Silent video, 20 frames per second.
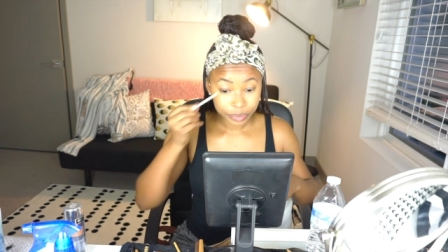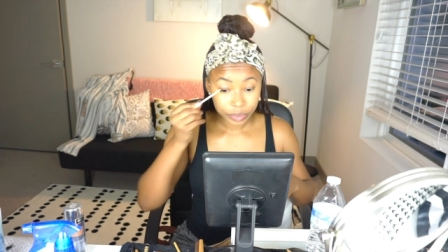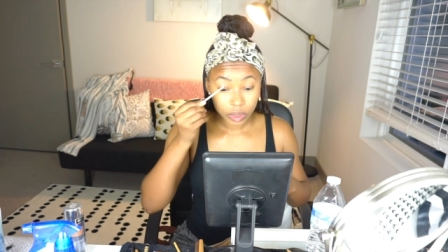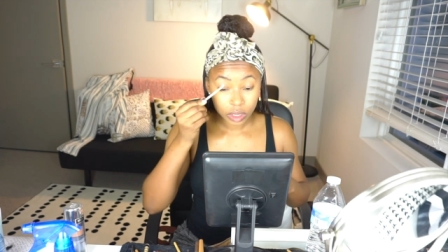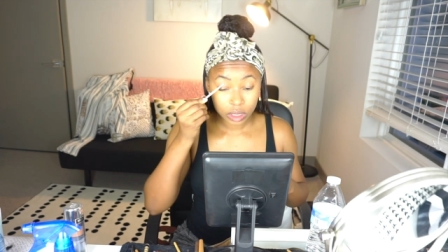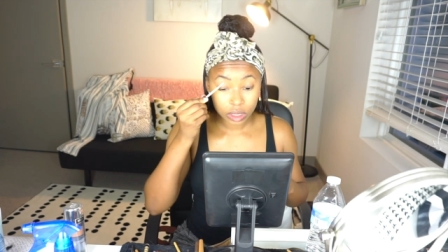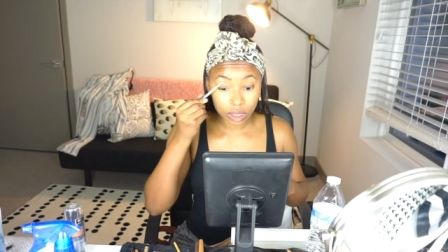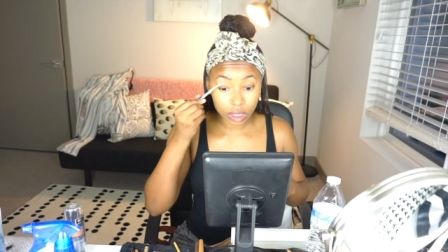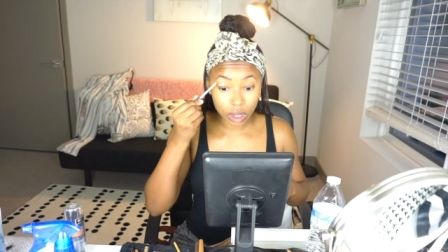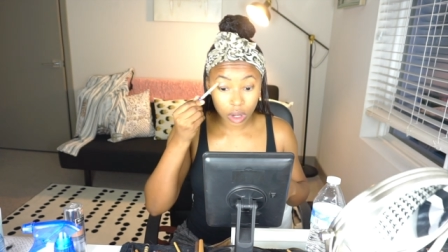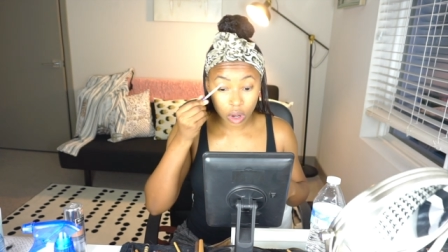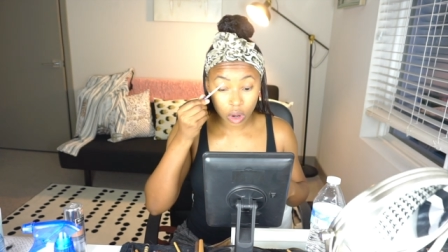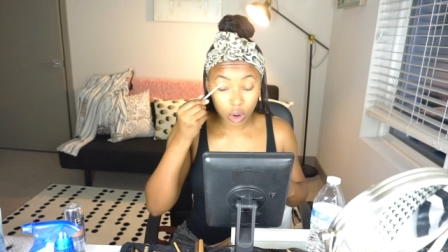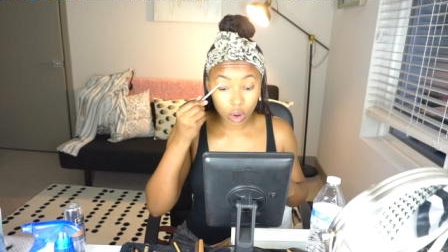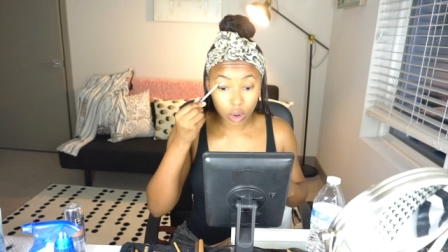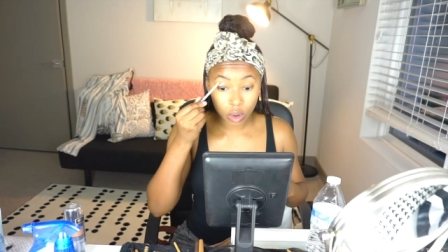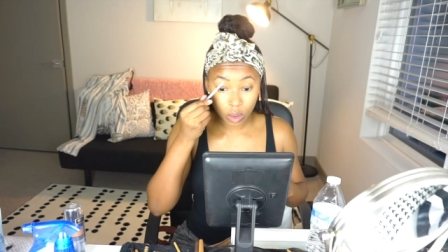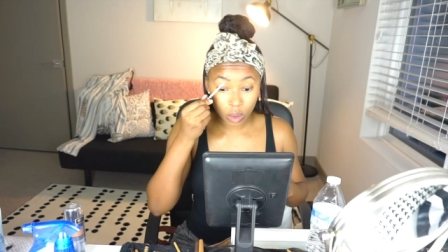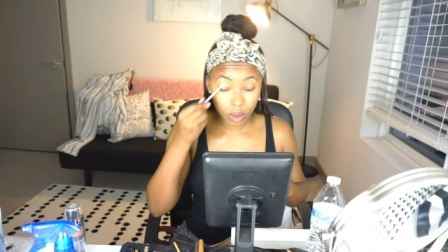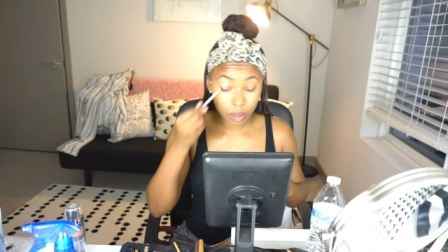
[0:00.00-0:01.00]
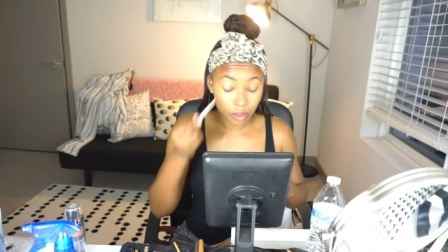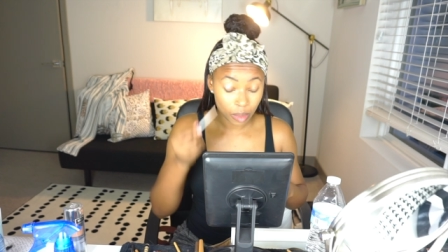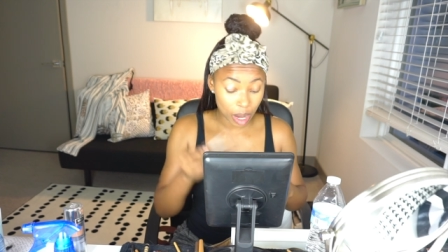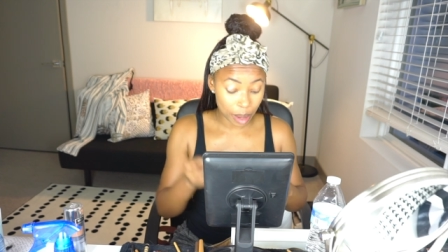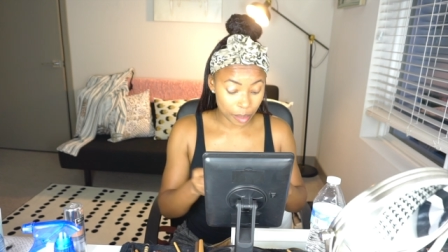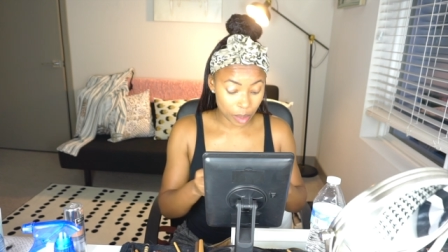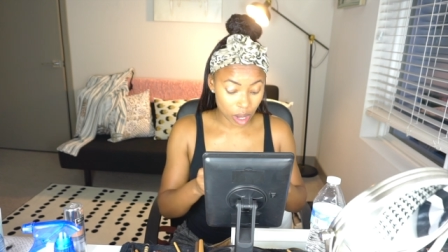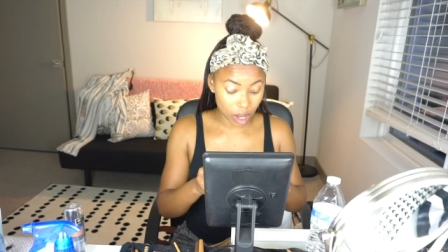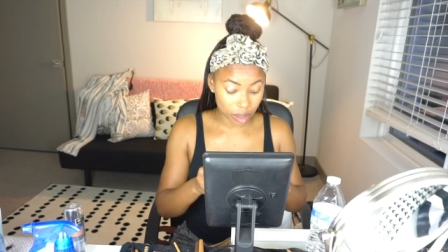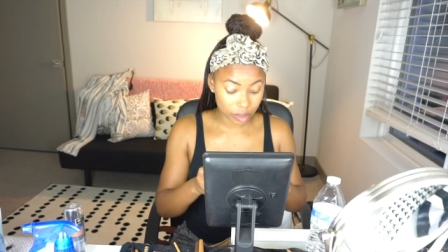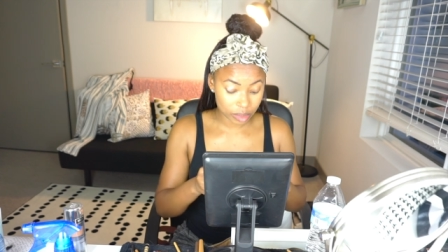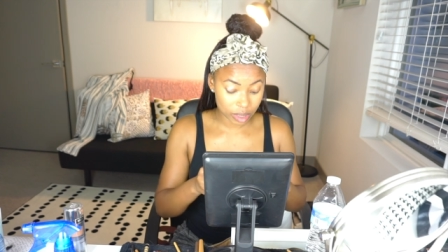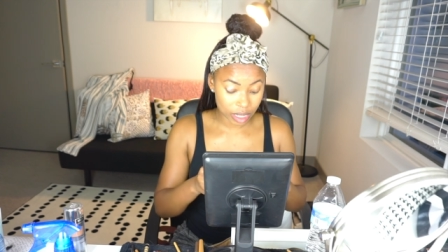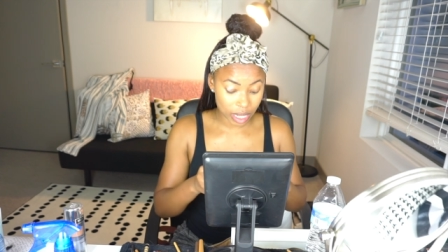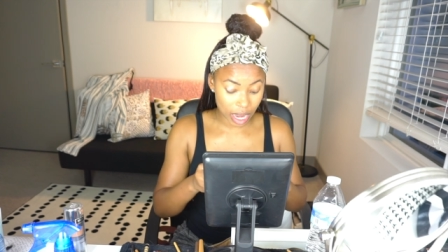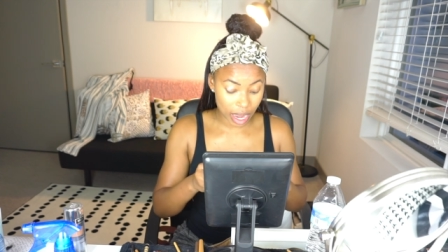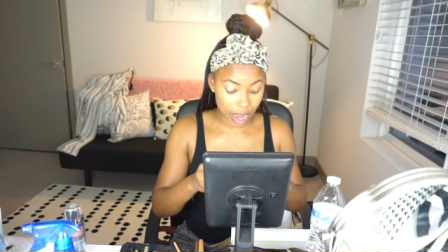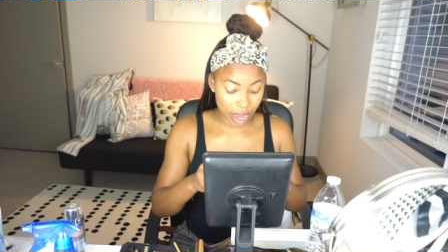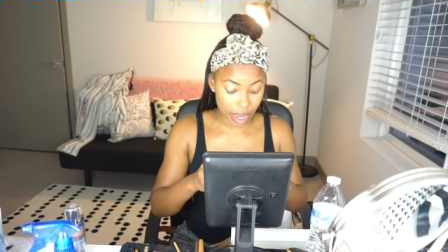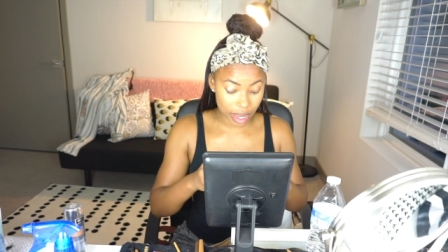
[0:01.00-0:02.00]
So my mom's
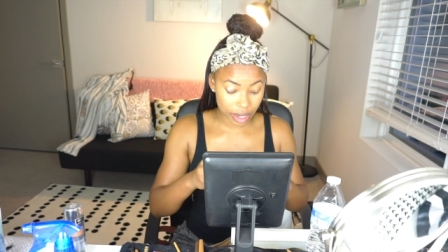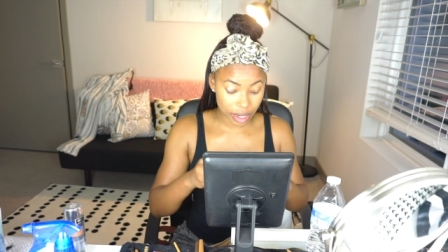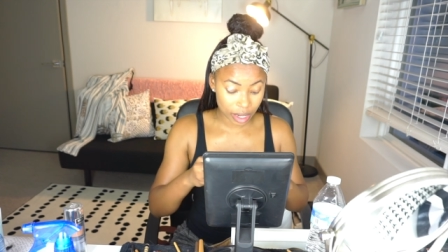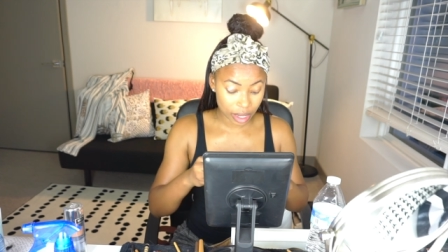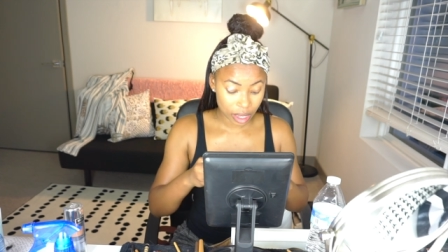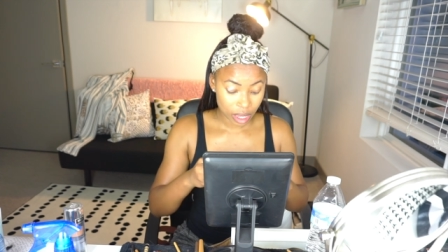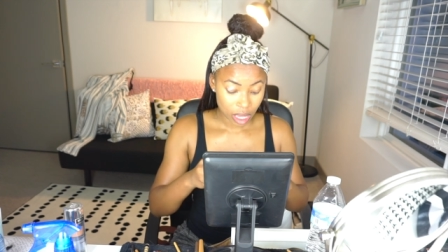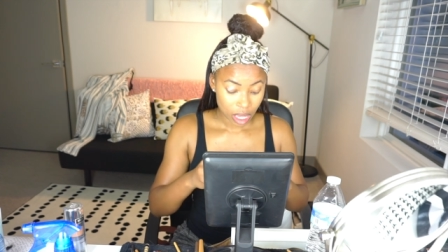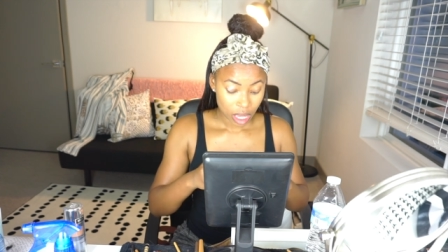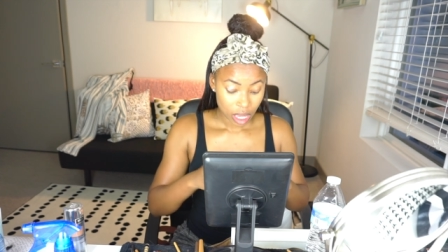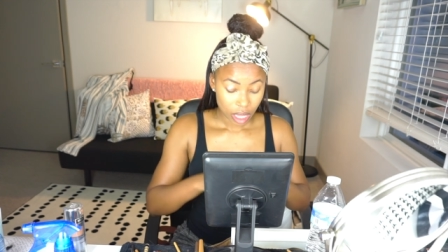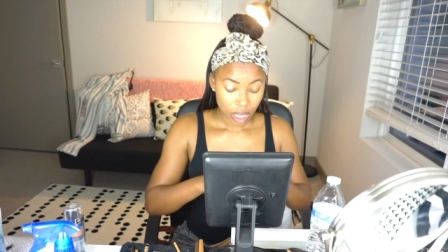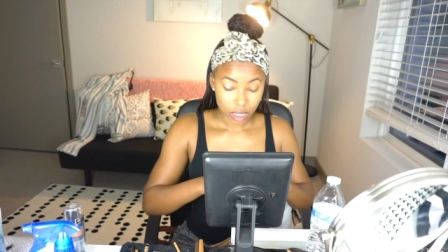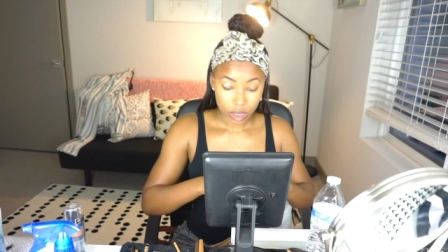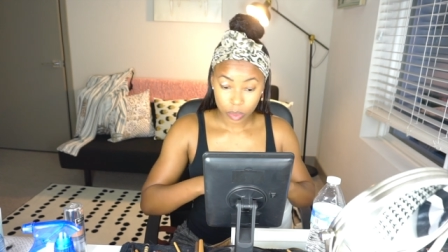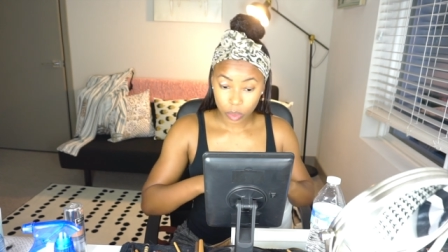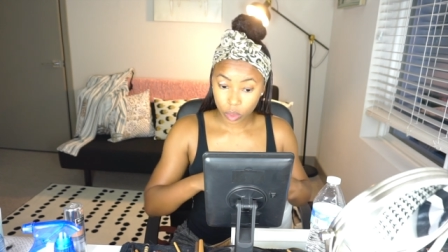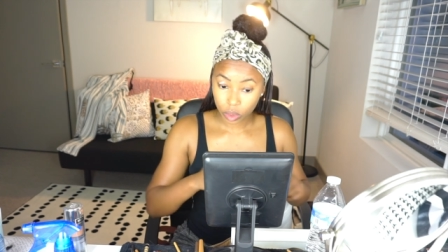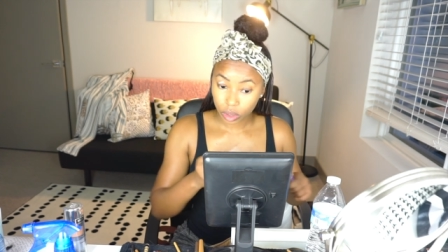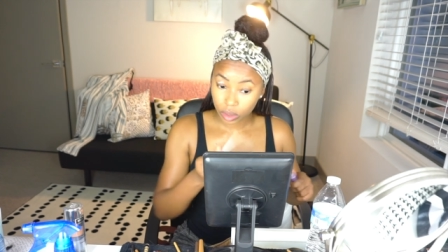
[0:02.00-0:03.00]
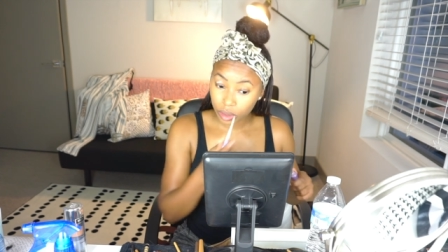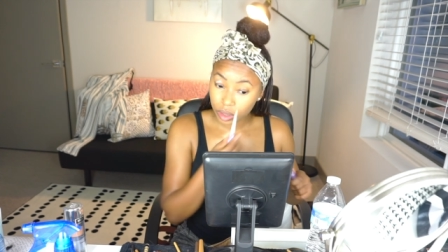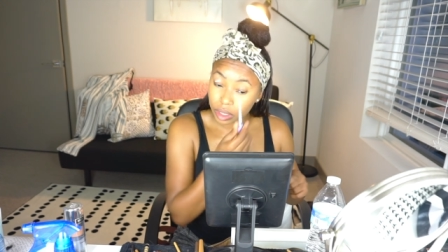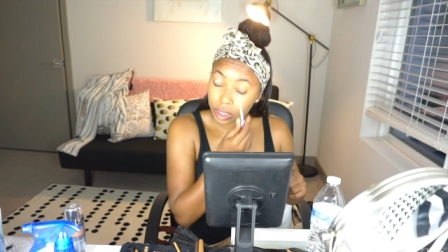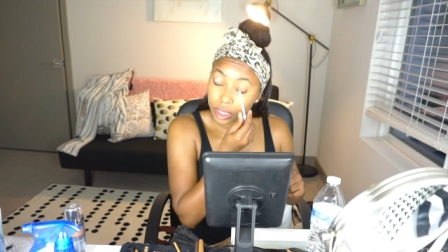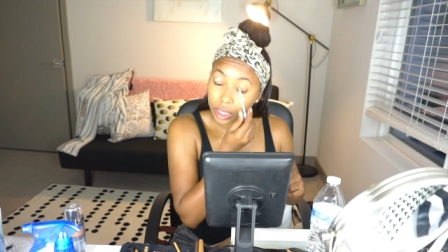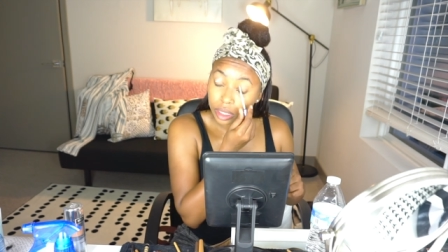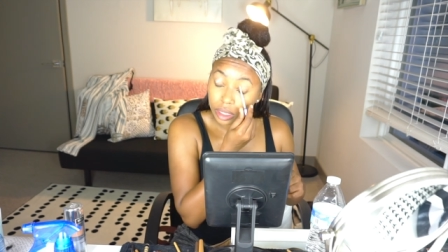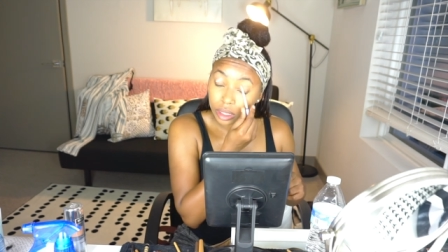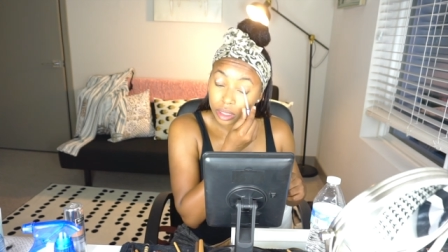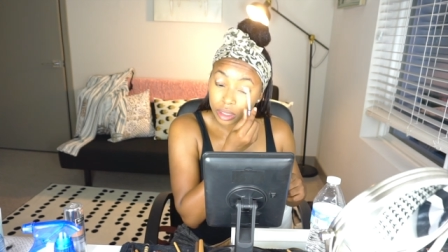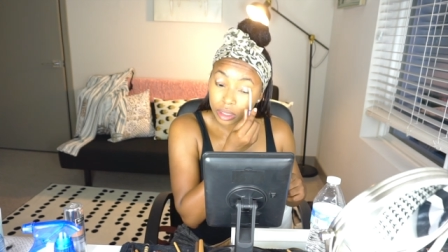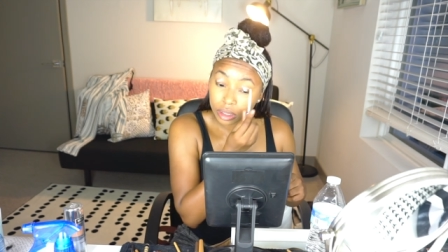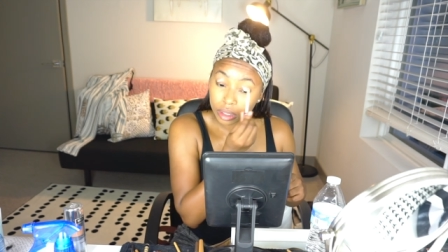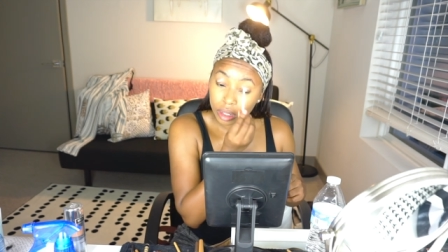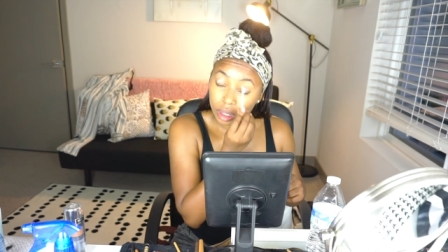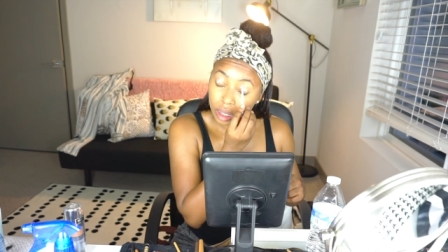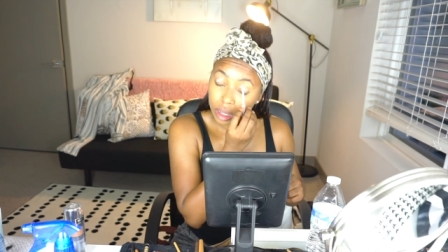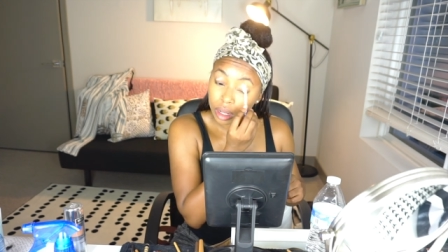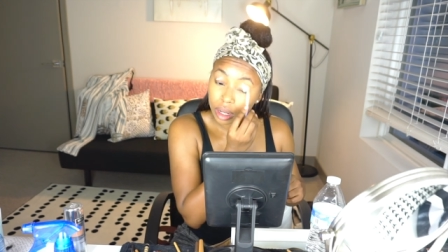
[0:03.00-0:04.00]
dad is Puerto
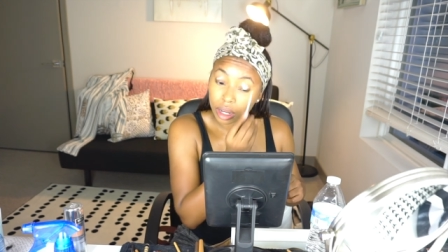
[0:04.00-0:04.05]
Rican.